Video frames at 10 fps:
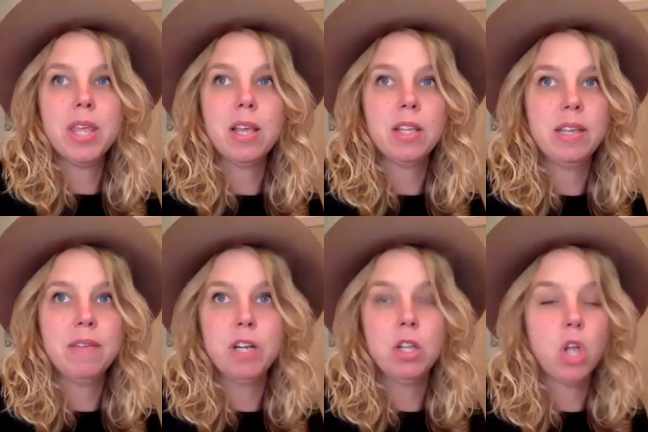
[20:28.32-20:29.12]
uh,
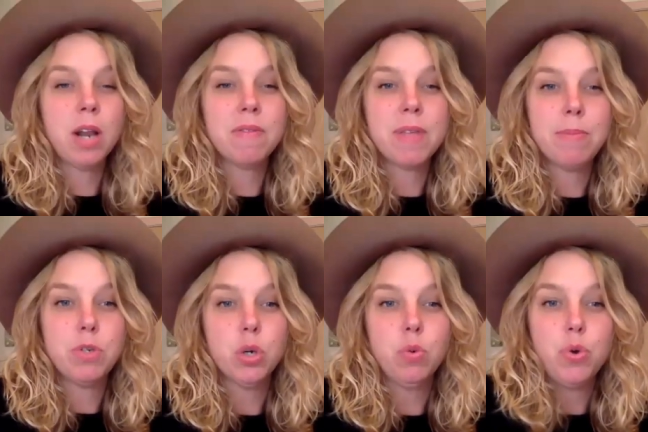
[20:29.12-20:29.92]
even a lot of them
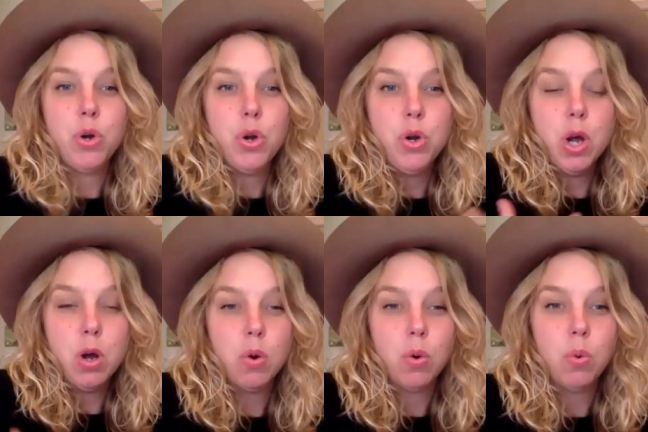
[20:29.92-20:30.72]
don't
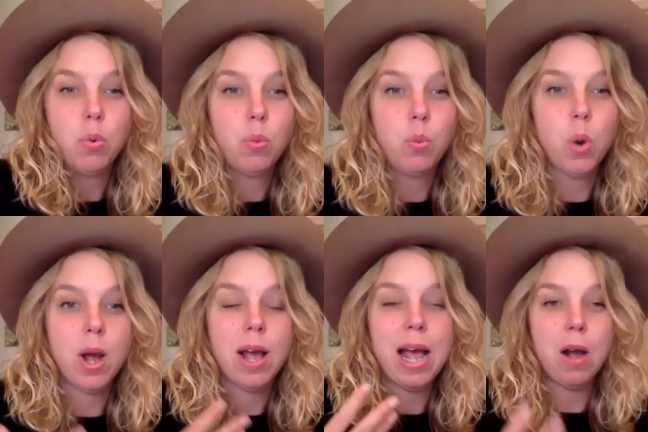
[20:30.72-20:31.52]
know
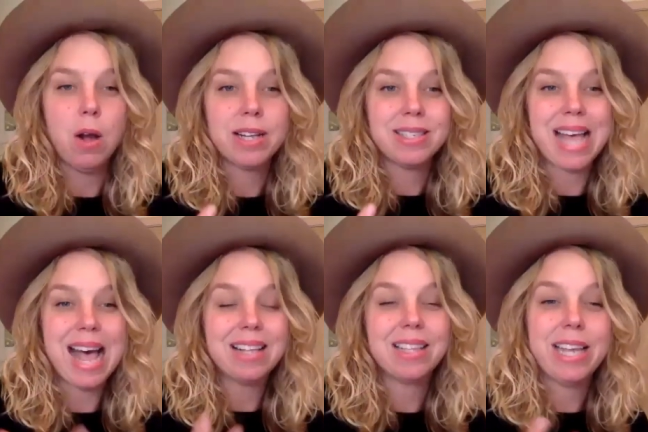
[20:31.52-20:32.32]
what how,
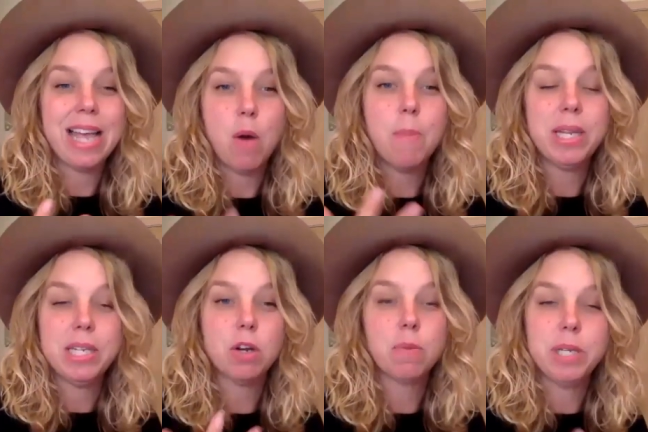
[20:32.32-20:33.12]
exactly how
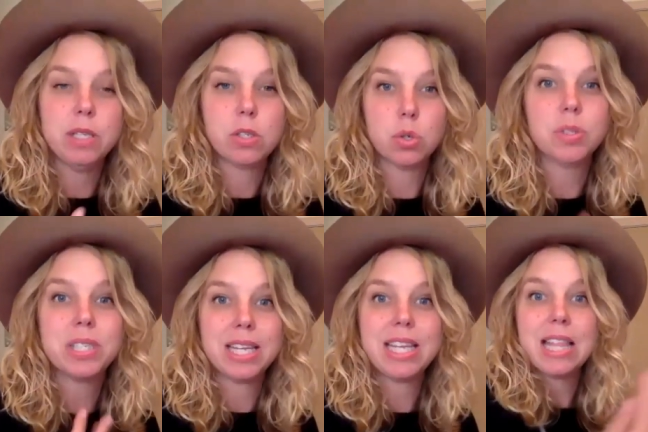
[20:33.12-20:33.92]
many are being sold
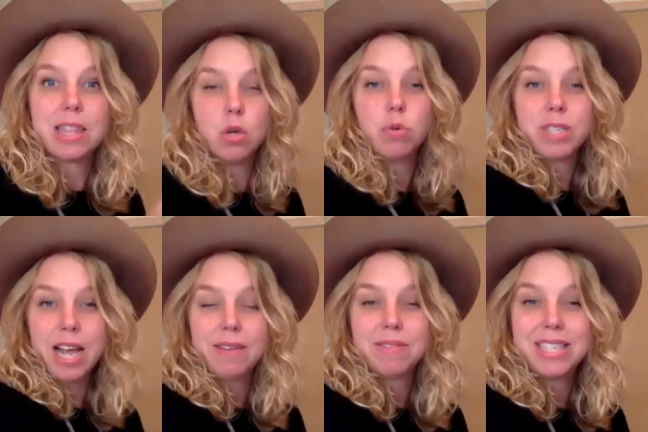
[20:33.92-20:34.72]
to get those
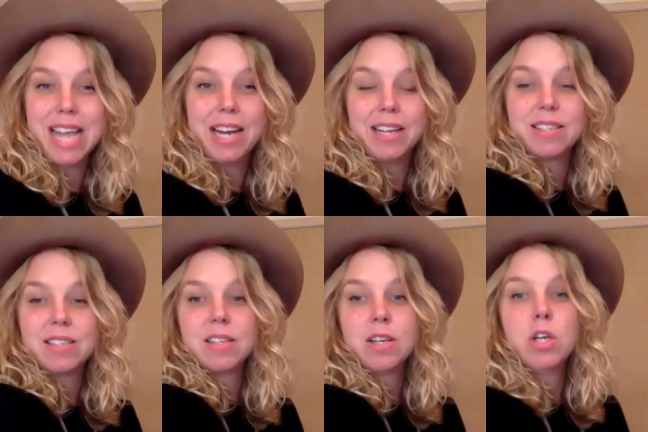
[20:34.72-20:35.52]
kind of
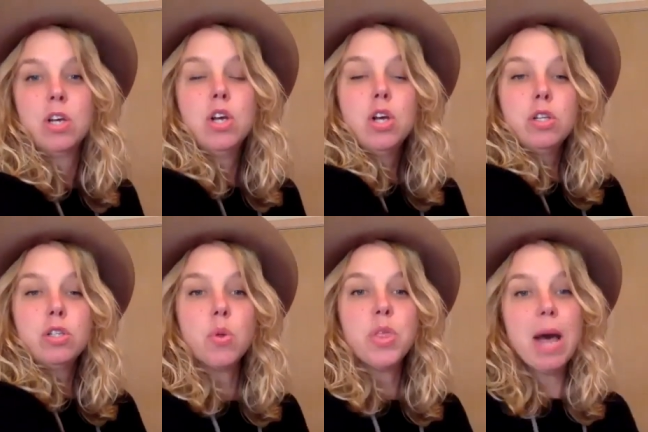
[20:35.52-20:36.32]
status
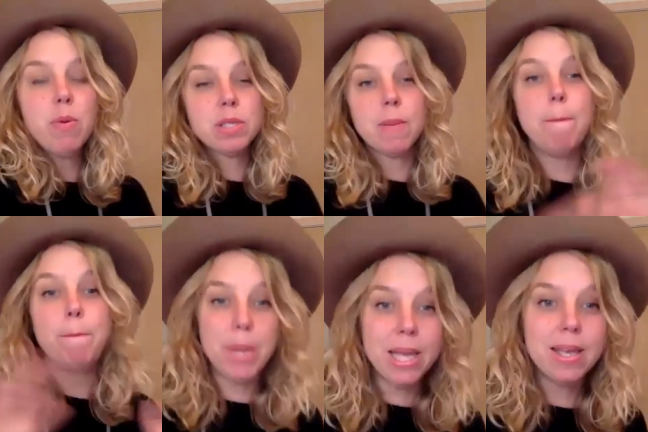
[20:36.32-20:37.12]
so that was a
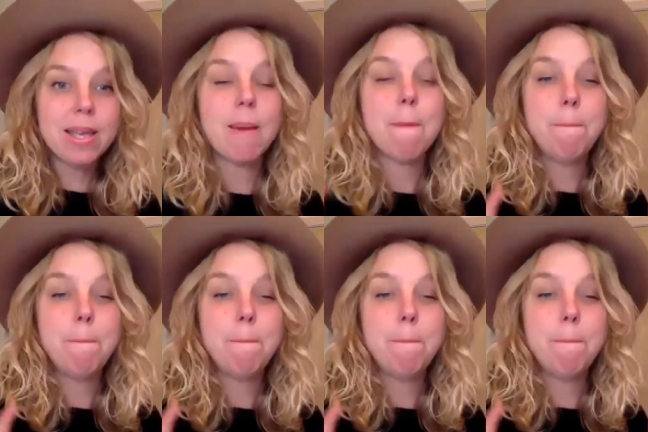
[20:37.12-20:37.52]
big